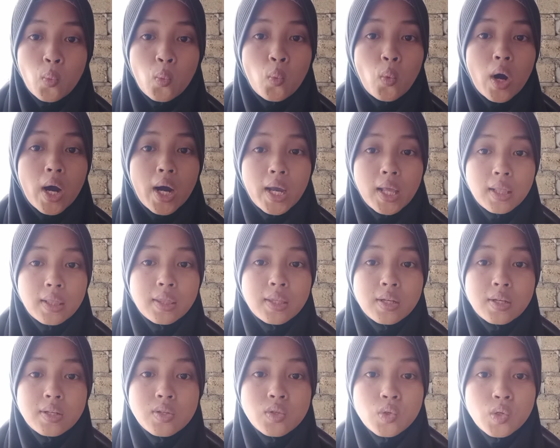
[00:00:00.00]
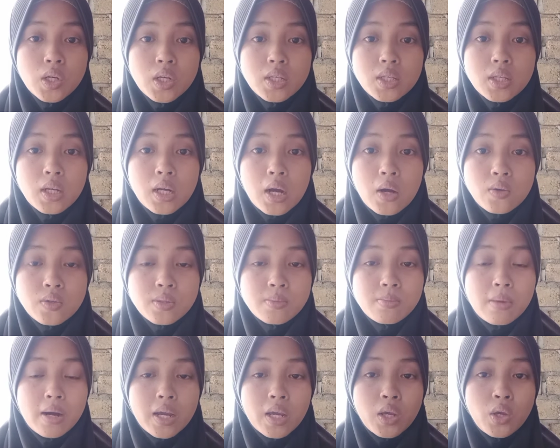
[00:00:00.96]
while the threats
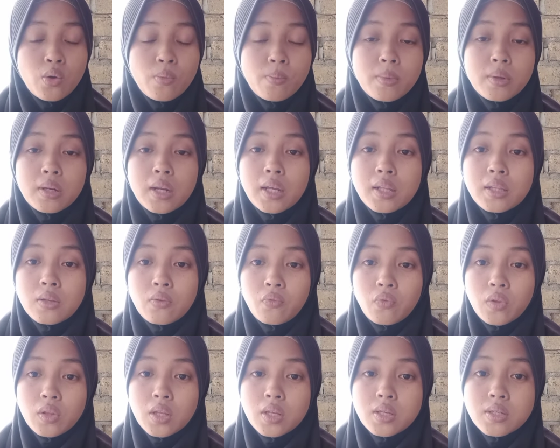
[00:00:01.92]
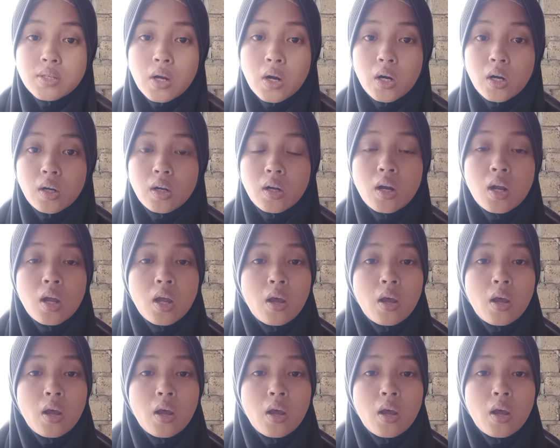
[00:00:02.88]
caused by human activities are: